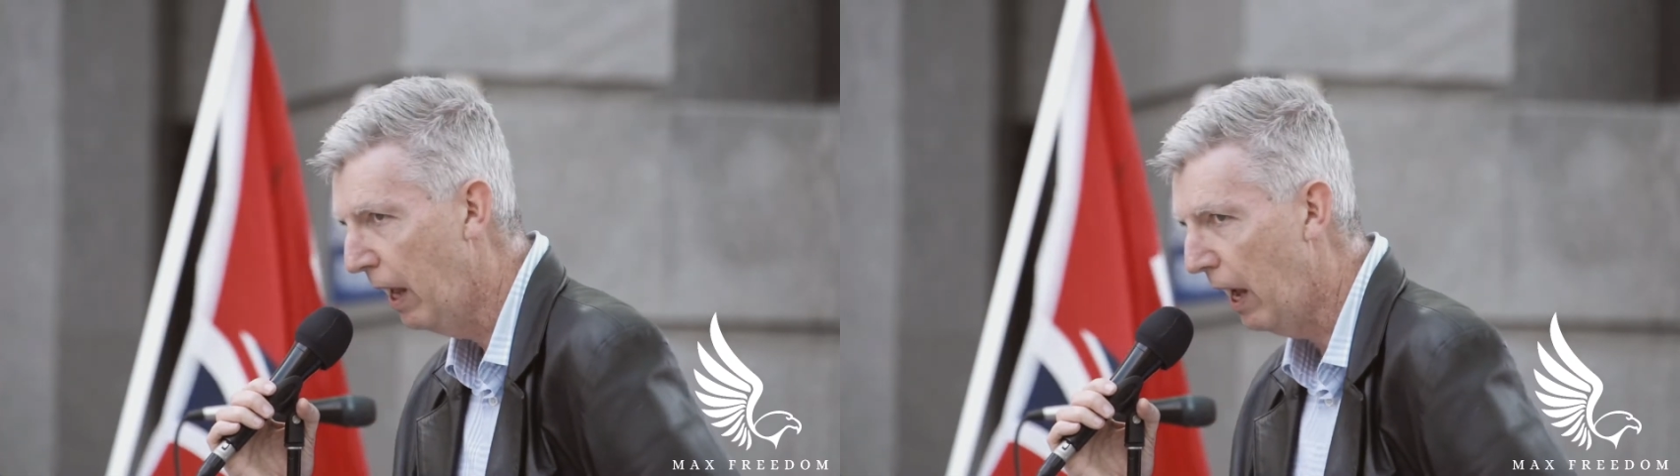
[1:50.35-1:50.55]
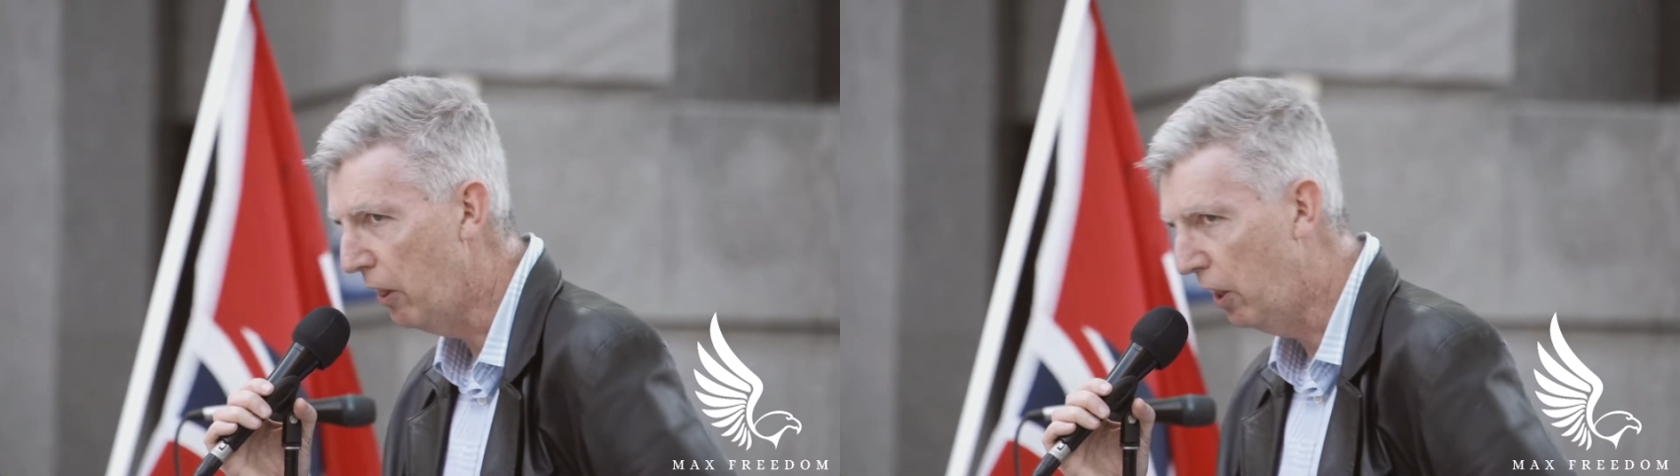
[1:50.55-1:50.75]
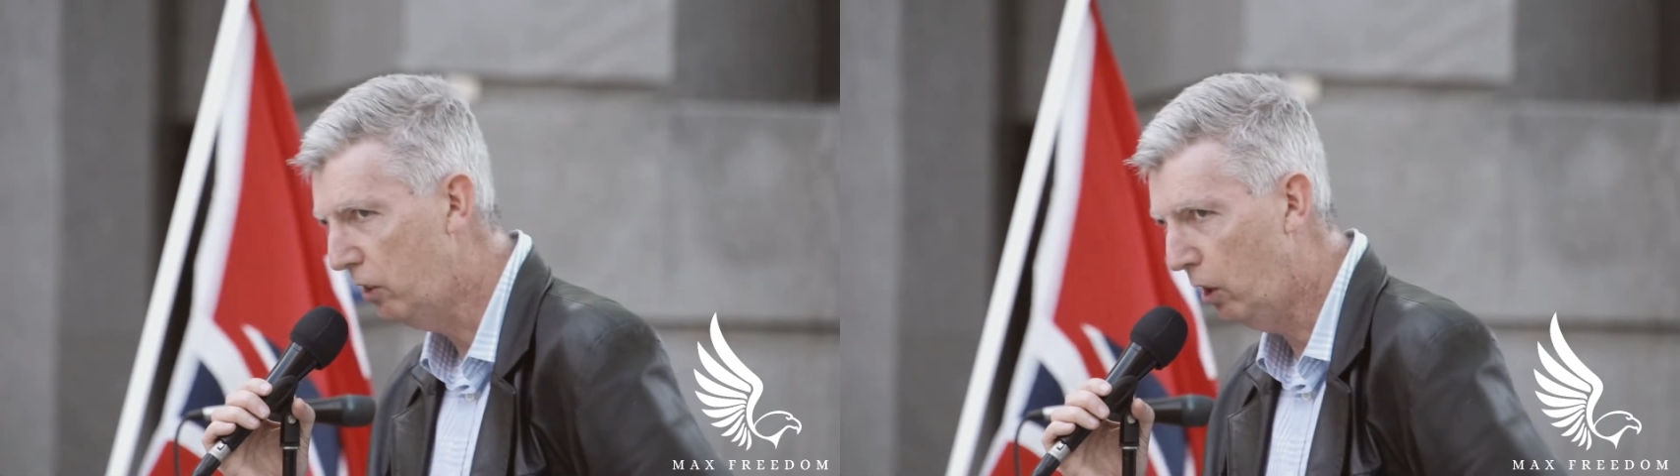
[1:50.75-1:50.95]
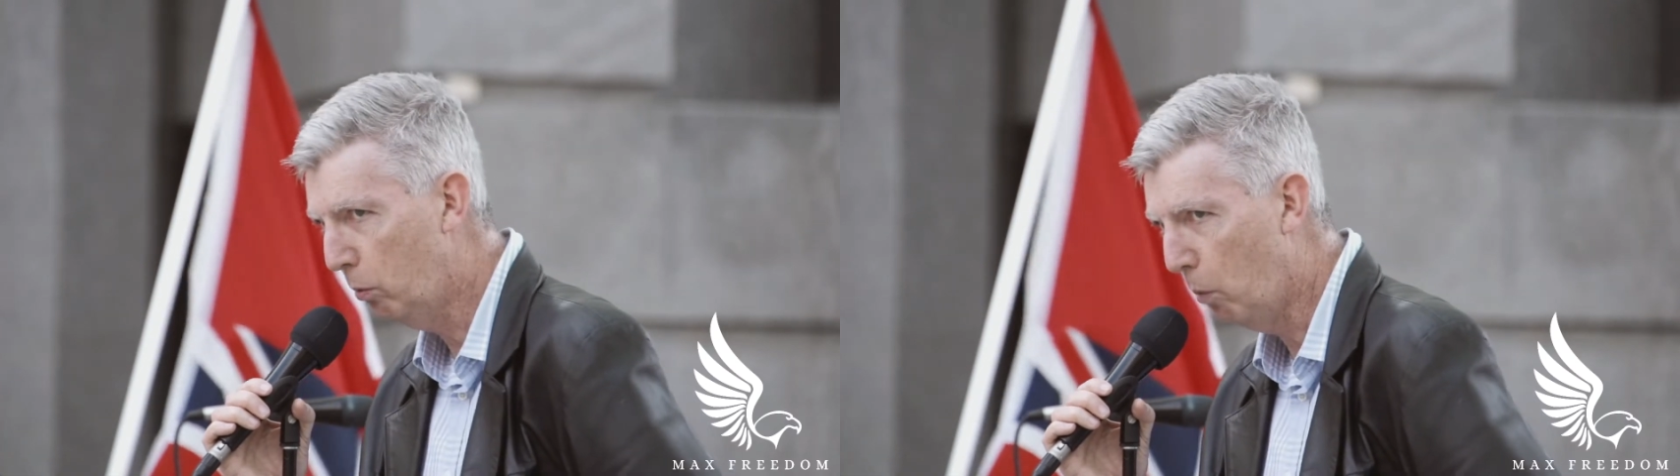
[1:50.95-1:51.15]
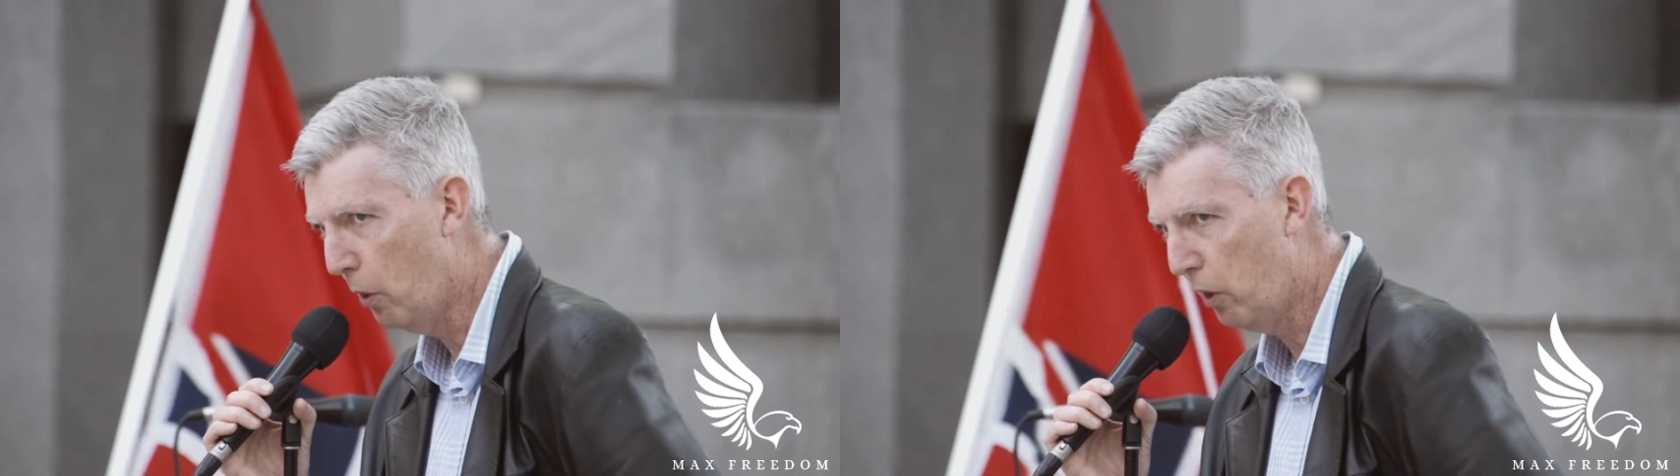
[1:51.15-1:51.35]
And this
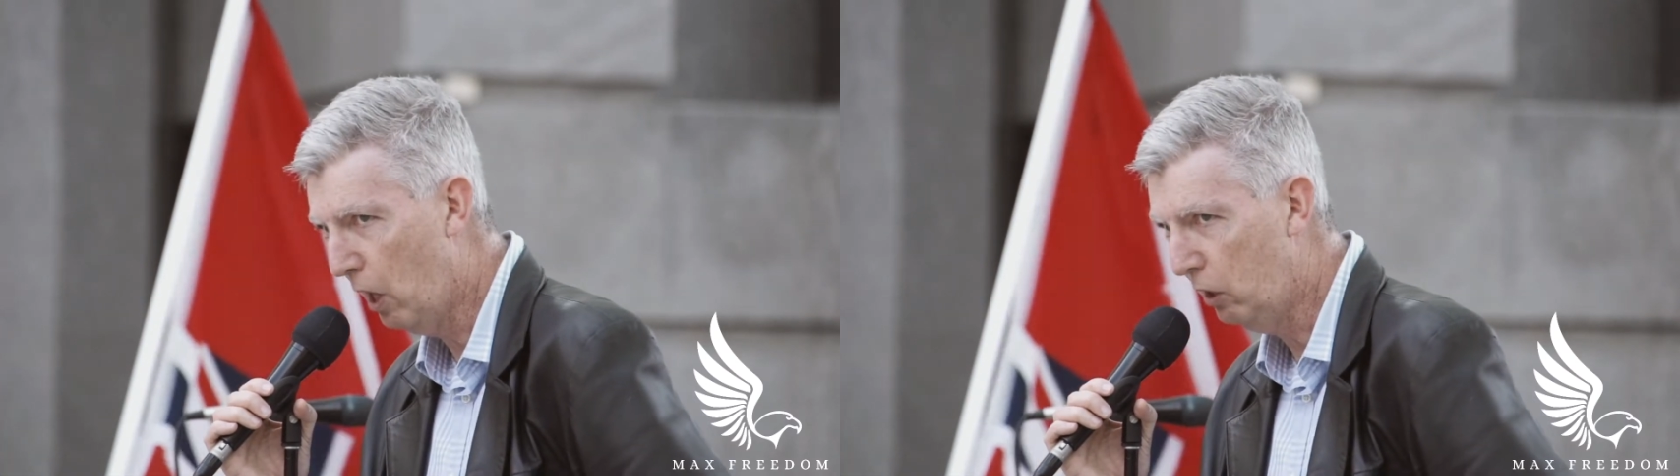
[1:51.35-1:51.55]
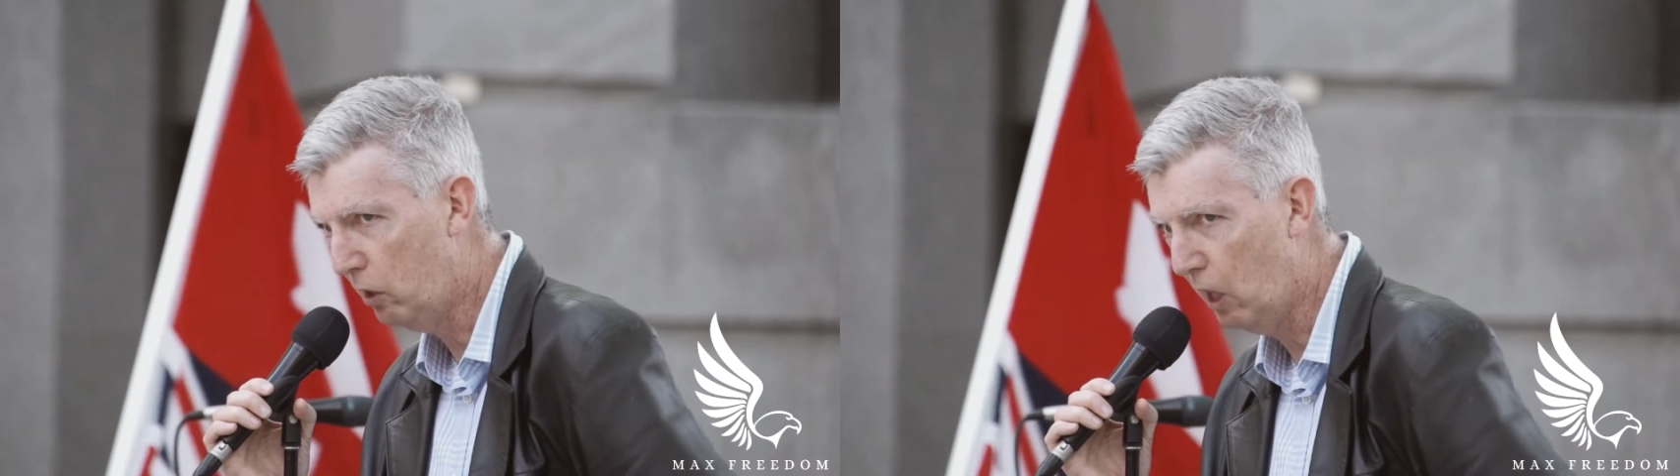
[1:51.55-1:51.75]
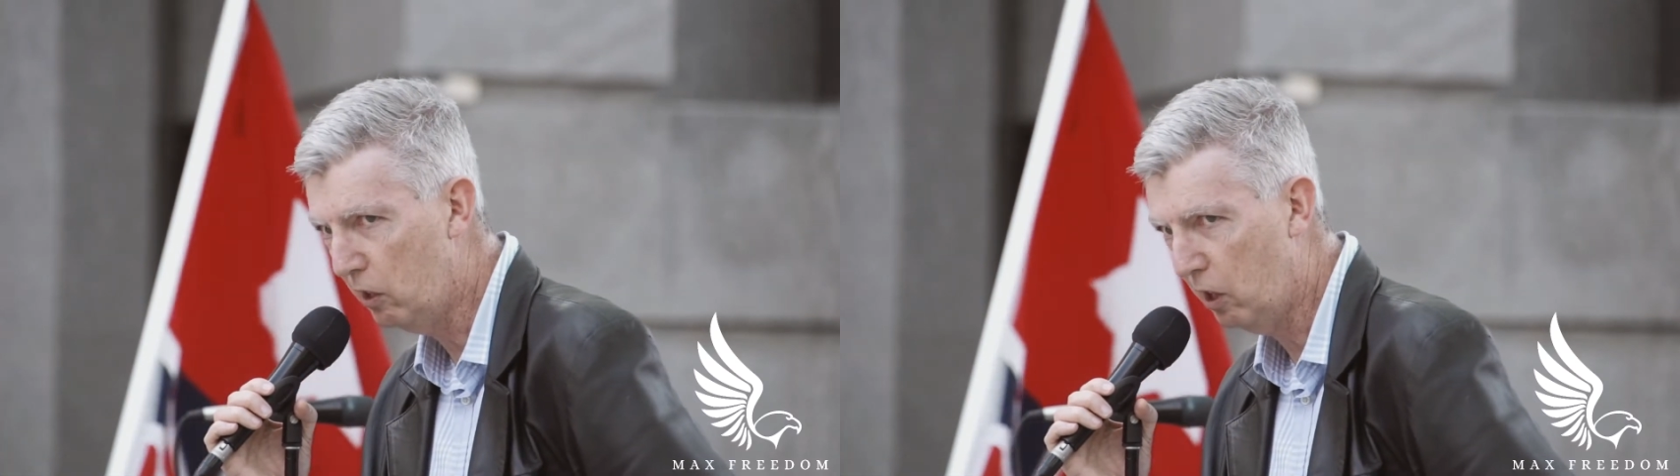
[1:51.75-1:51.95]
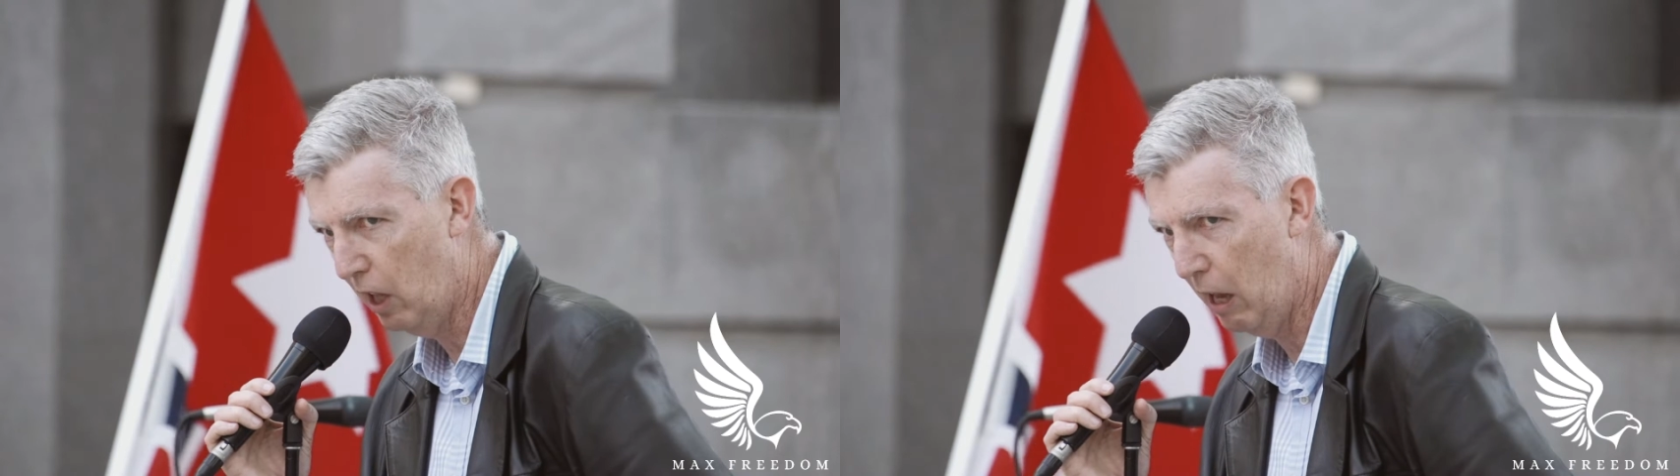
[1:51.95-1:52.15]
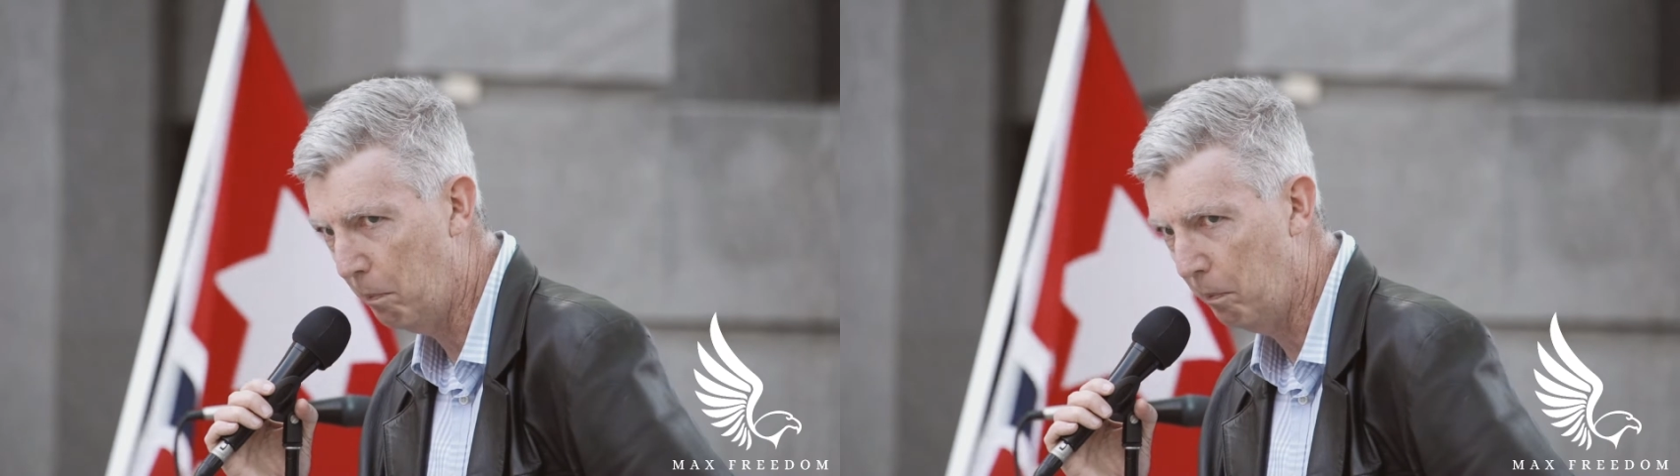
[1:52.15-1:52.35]
is what they said to
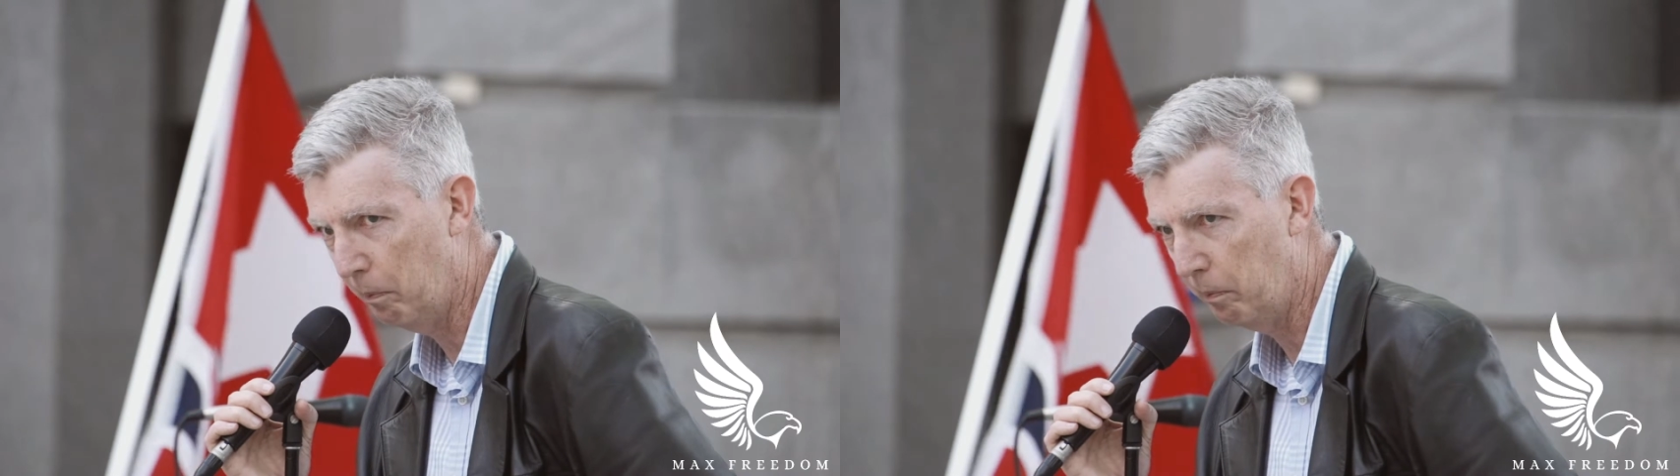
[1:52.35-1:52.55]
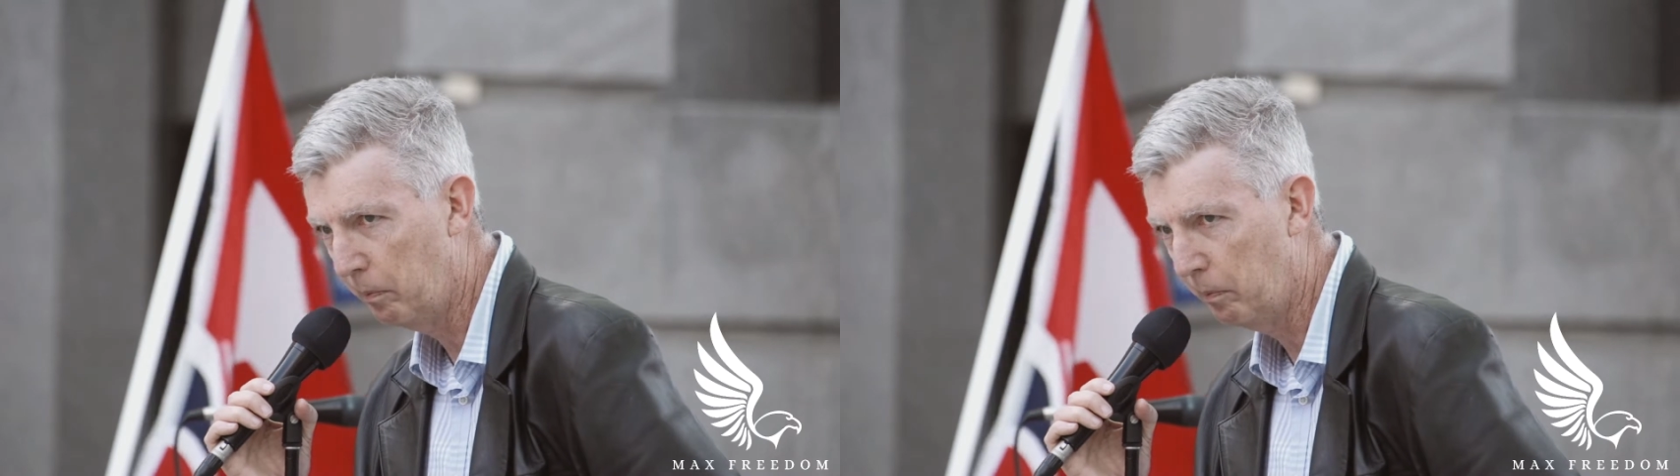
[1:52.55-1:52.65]
them.